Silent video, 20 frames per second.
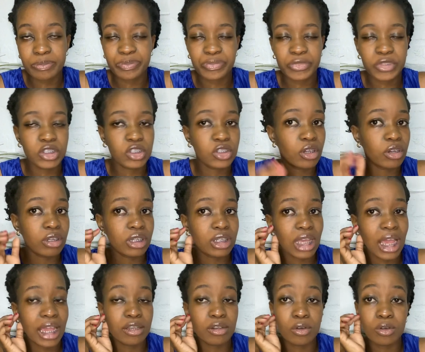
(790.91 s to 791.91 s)
Sorry,
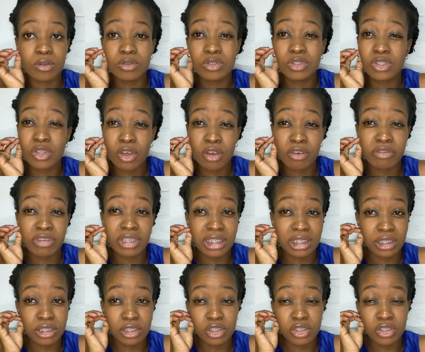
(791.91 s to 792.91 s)
I know, serve and
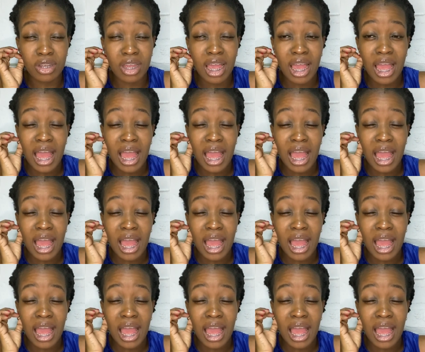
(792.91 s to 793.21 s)
issue.